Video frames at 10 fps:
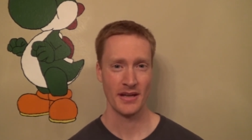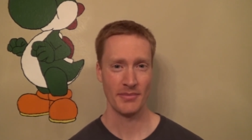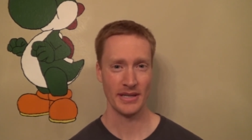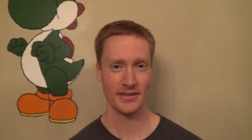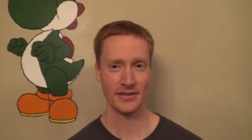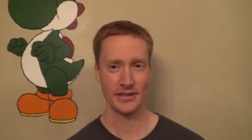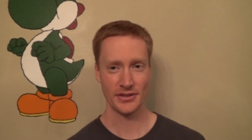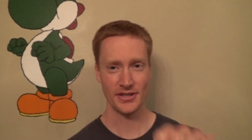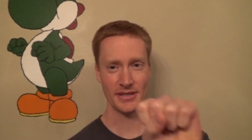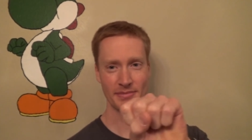Basically your
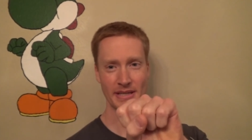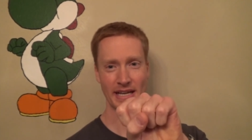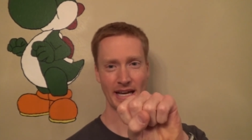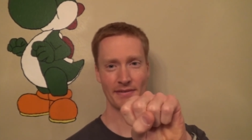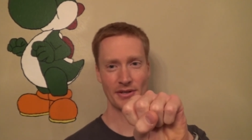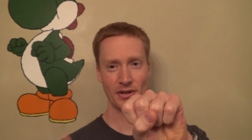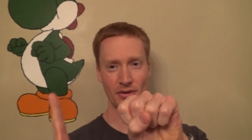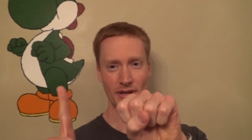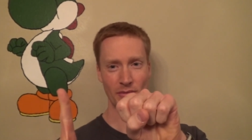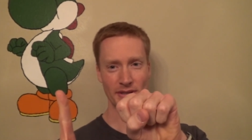ship can have a
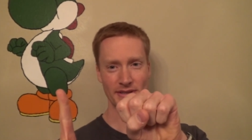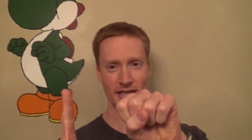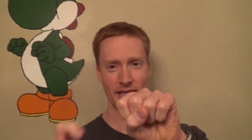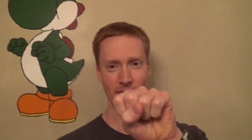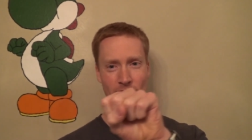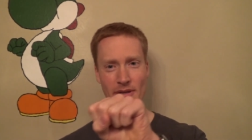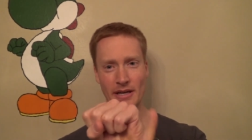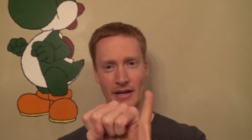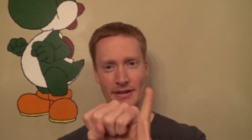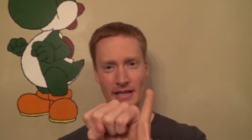drone on one side,
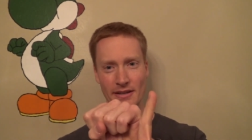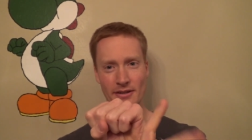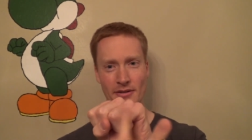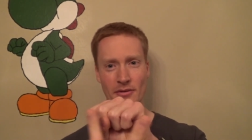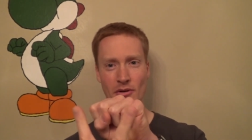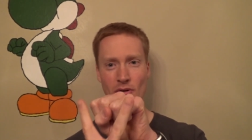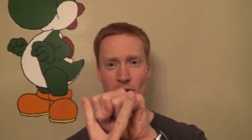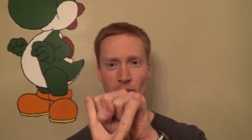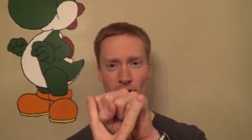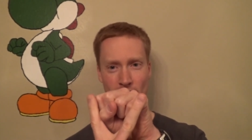on the other,
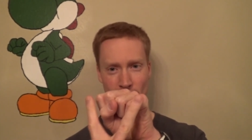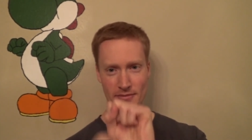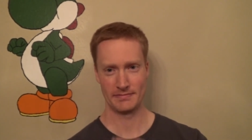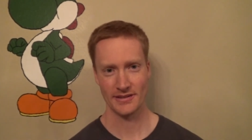or both of them.